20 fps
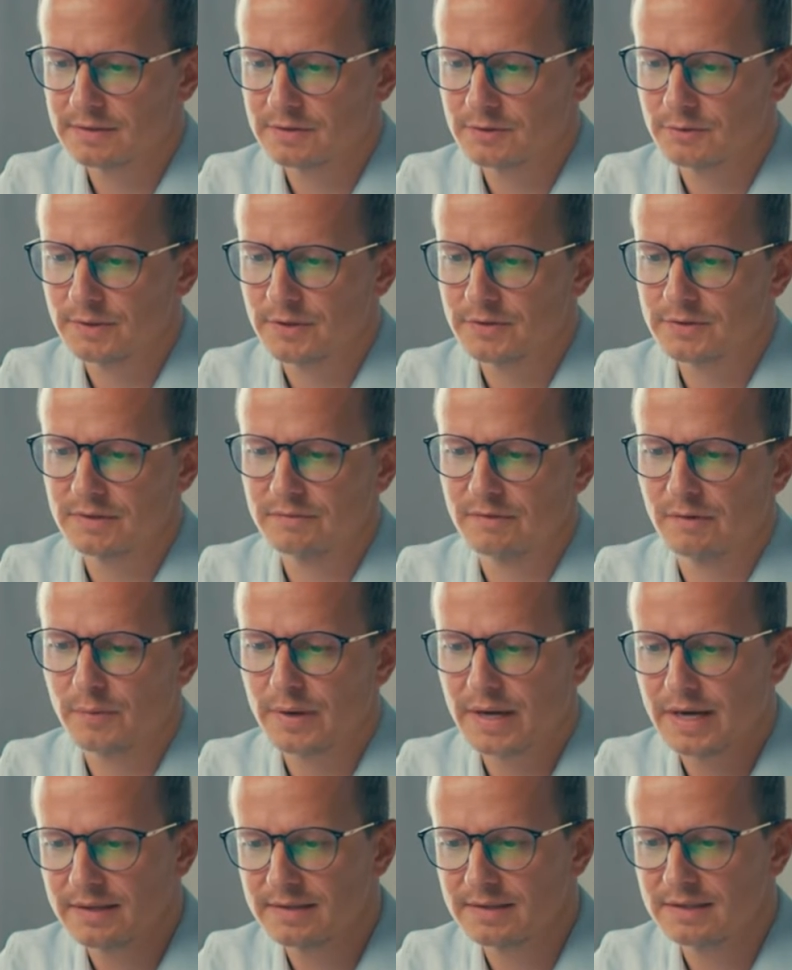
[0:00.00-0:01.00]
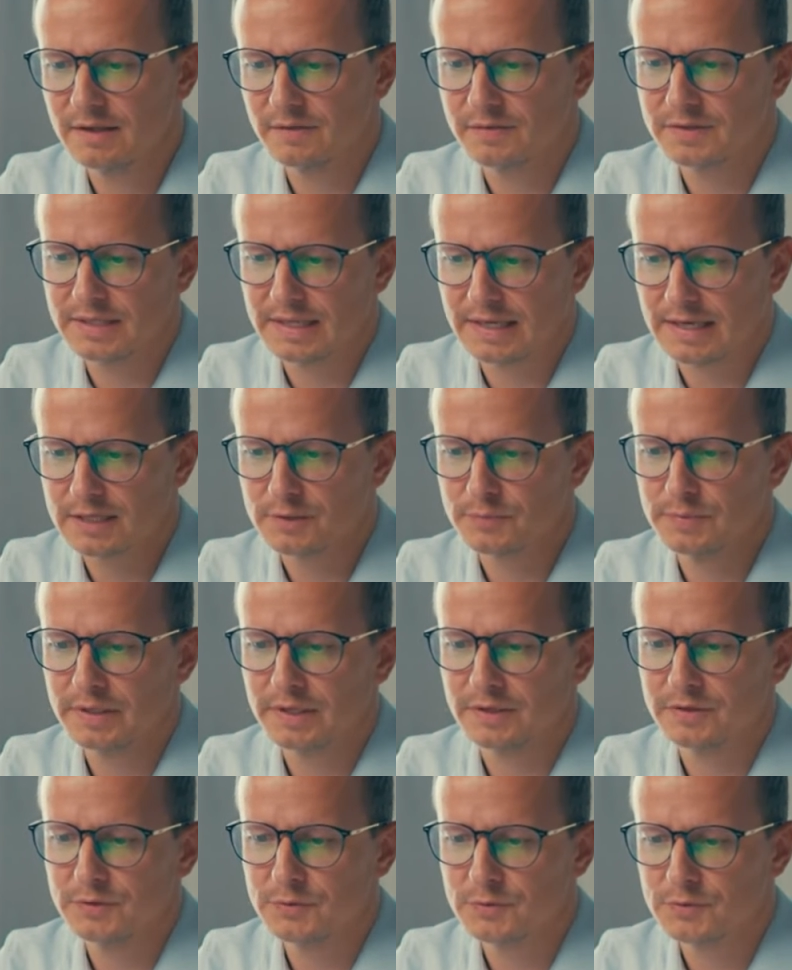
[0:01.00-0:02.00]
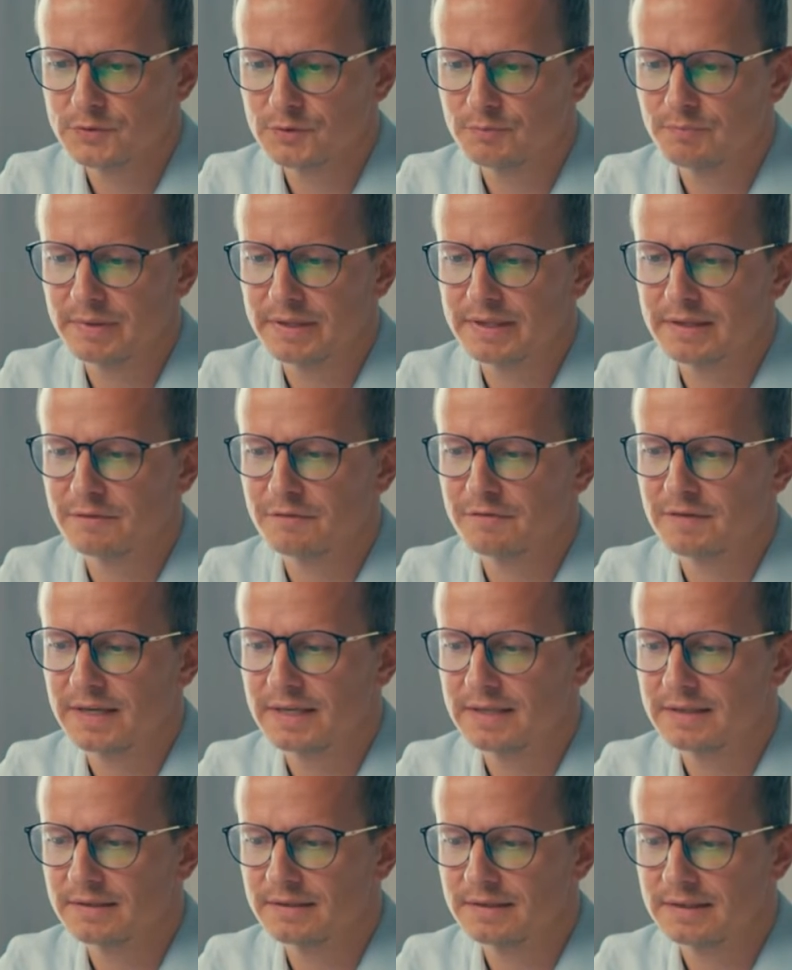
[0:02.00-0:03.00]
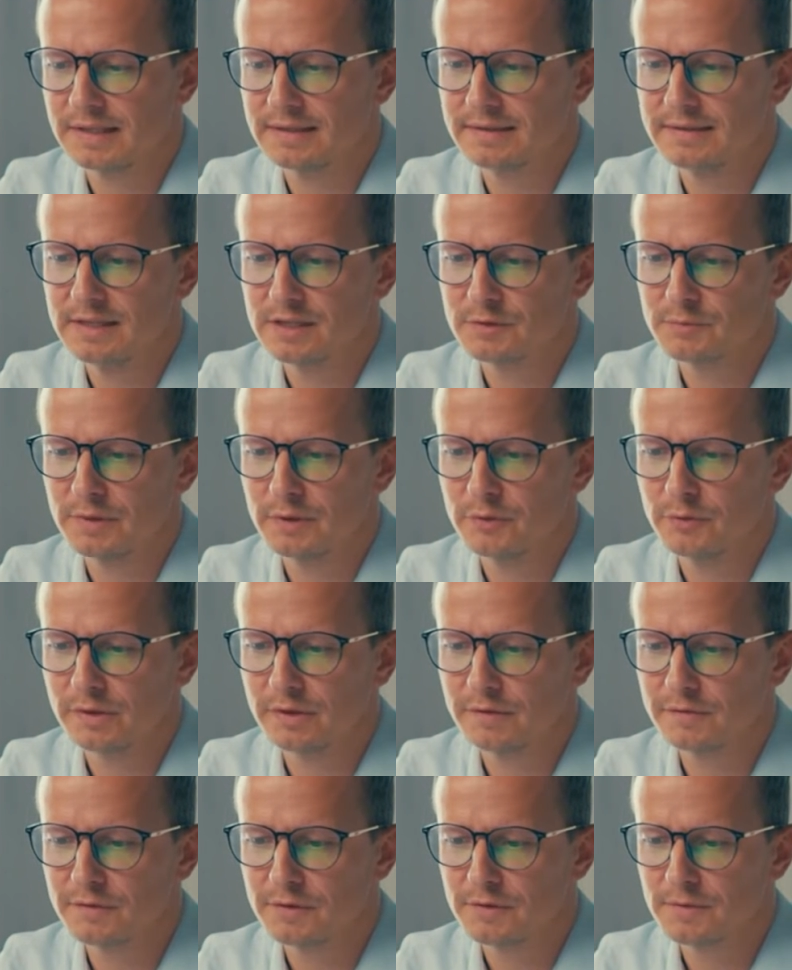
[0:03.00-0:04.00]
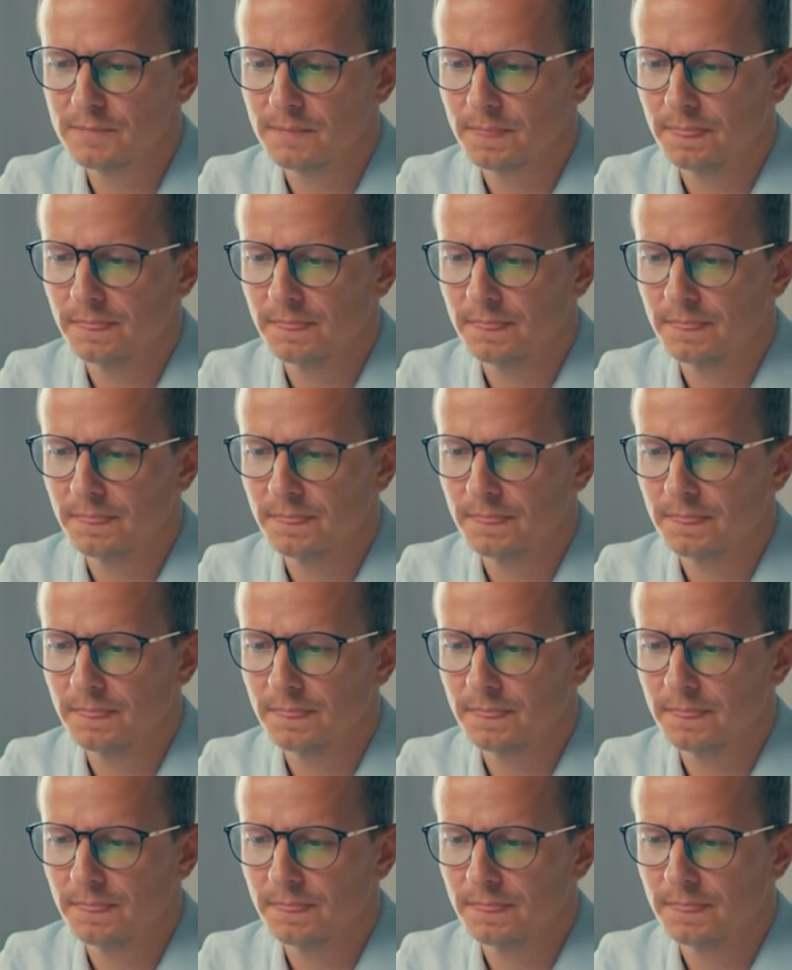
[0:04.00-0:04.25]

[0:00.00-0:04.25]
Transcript: So there's a variety of charts we can use to better find the ideas we're looking for.